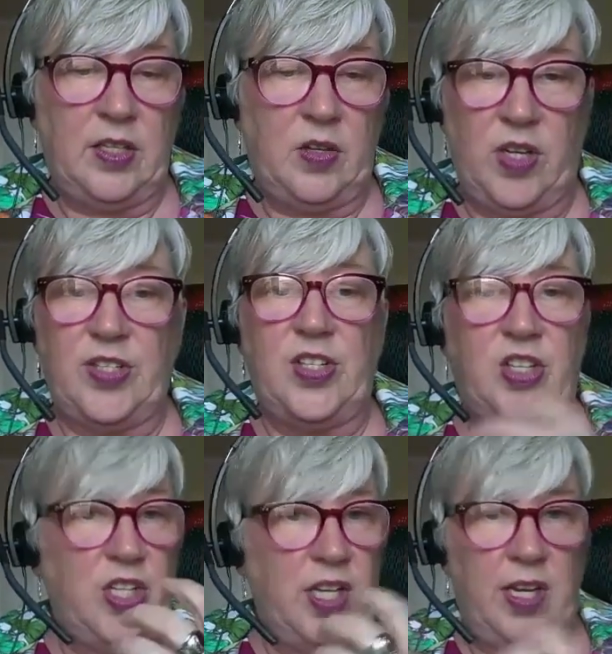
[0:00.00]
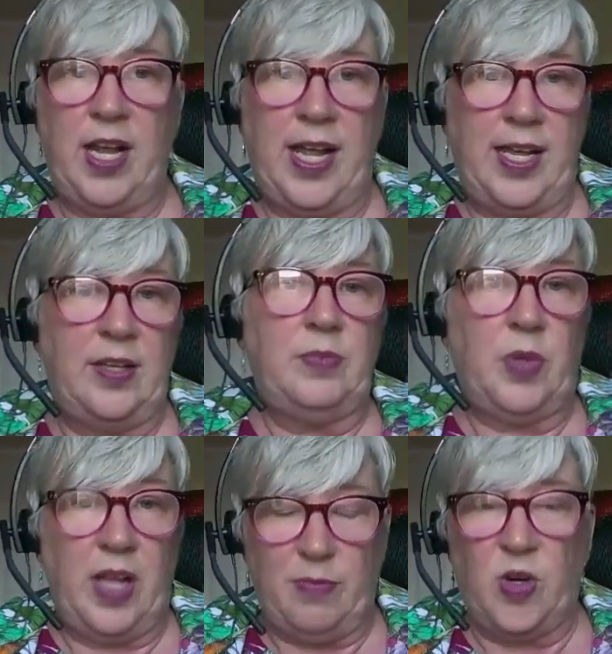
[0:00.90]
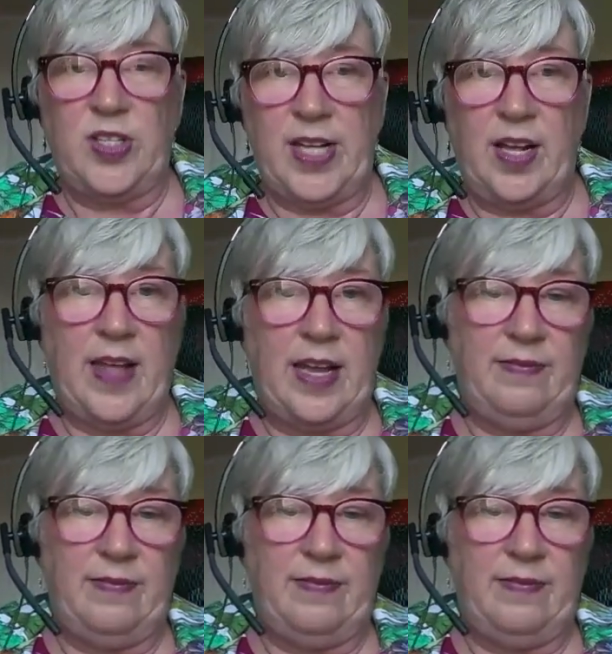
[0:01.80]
court decision, and and we'll have more to say on that.